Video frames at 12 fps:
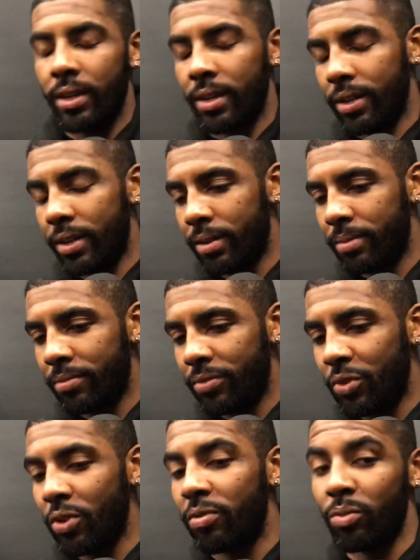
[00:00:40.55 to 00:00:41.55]
Um, a
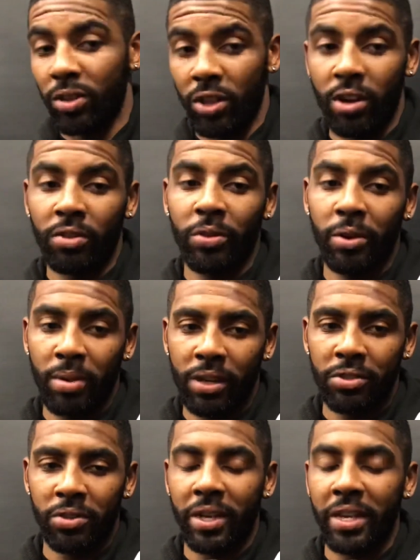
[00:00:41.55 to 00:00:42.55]
few of them were long
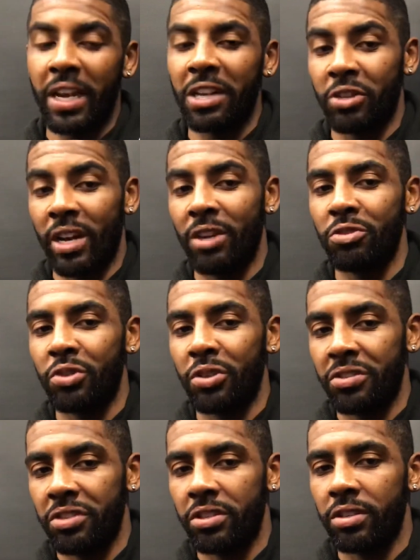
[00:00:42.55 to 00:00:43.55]
rebounds, so they got in, out in
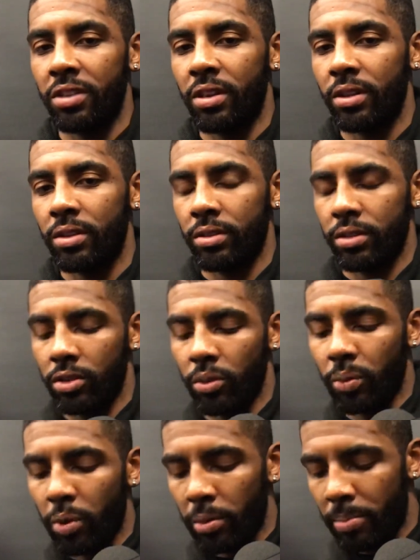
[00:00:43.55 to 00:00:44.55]
transition. Our, you know,
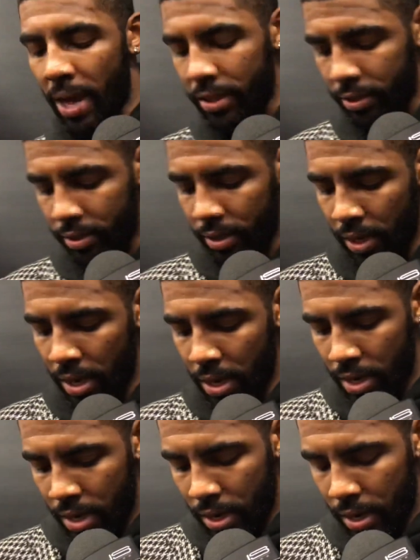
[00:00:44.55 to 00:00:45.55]
we weren't balanced
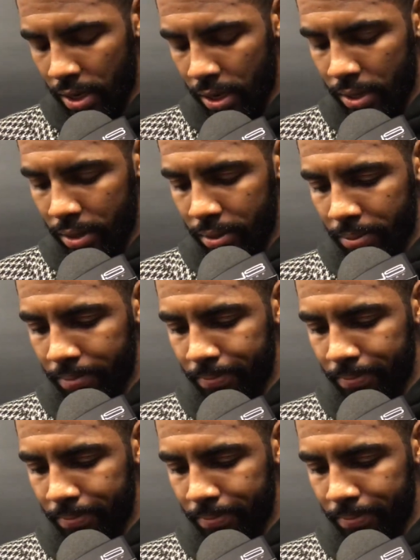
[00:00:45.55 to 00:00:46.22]
um,